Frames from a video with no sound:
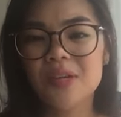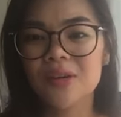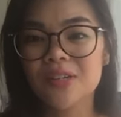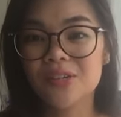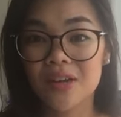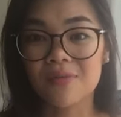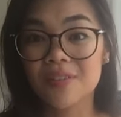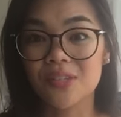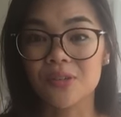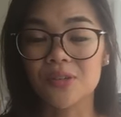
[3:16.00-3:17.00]
your comfort
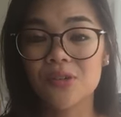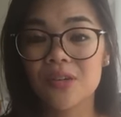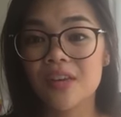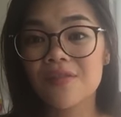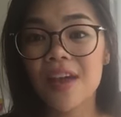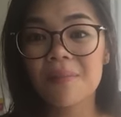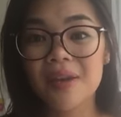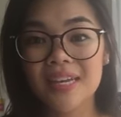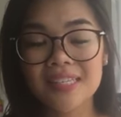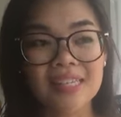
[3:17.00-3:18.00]
zone. So if that
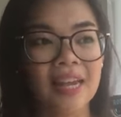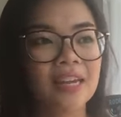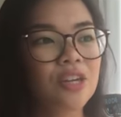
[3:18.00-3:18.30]
means like